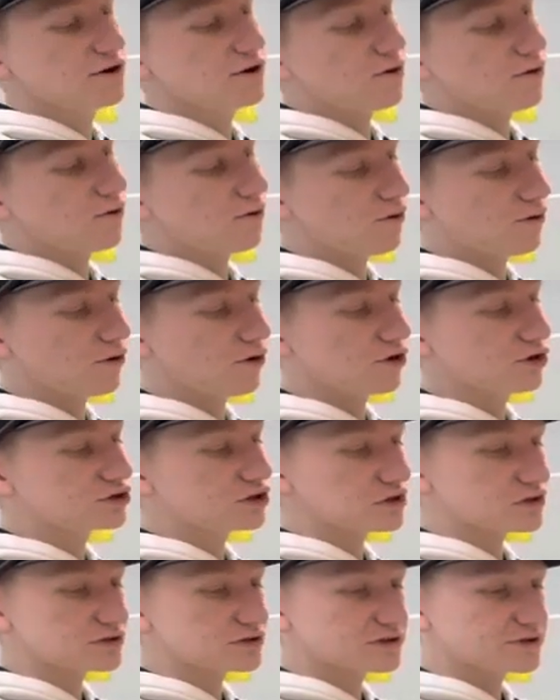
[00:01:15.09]
or
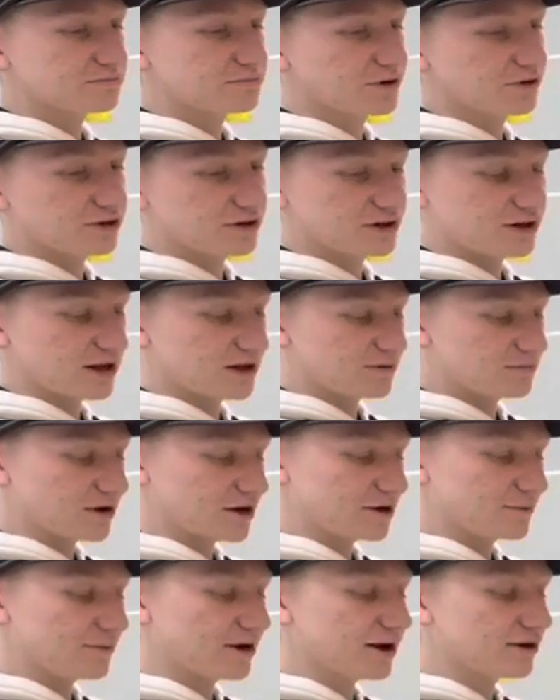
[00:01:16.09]
just building a
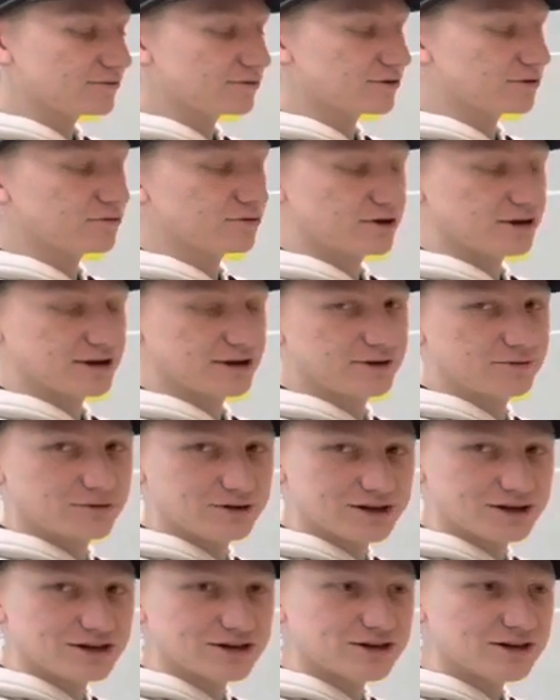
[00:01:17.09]
metabot real quick in a
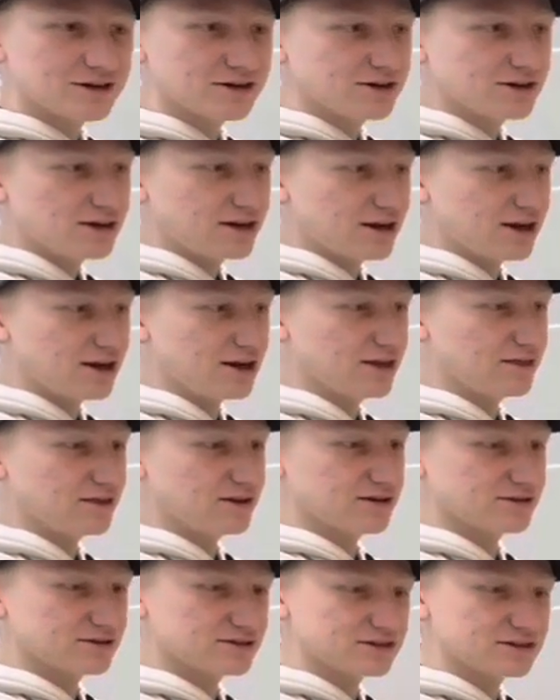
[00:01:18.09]
week and
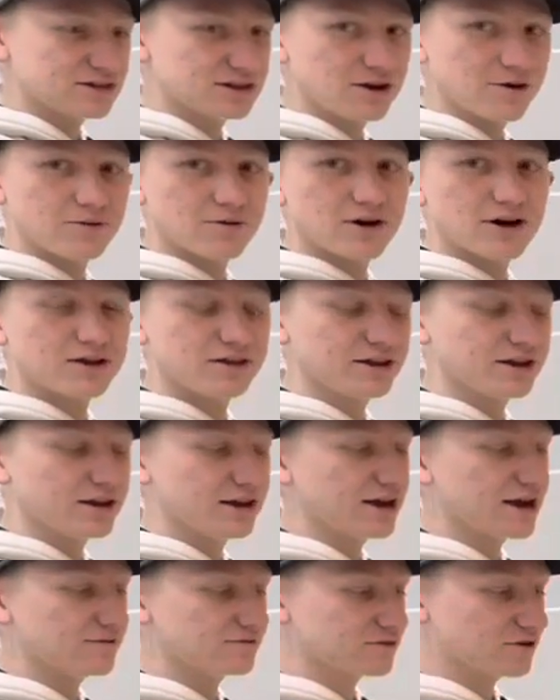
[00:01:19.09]
then seeing where I lay
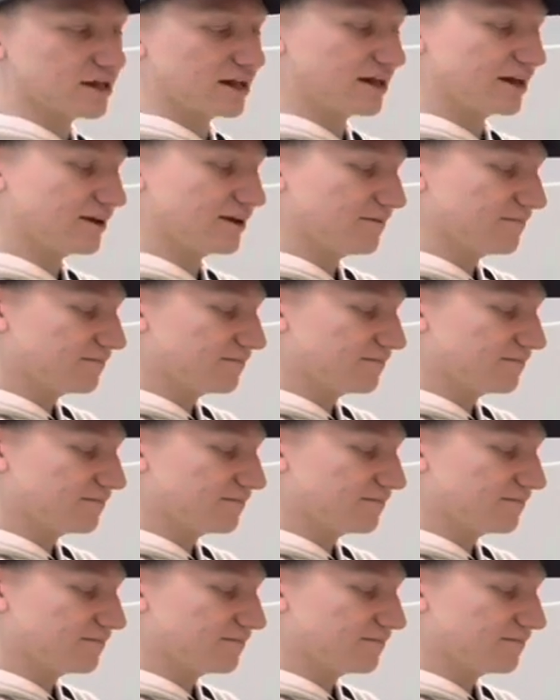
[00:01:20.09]
after that.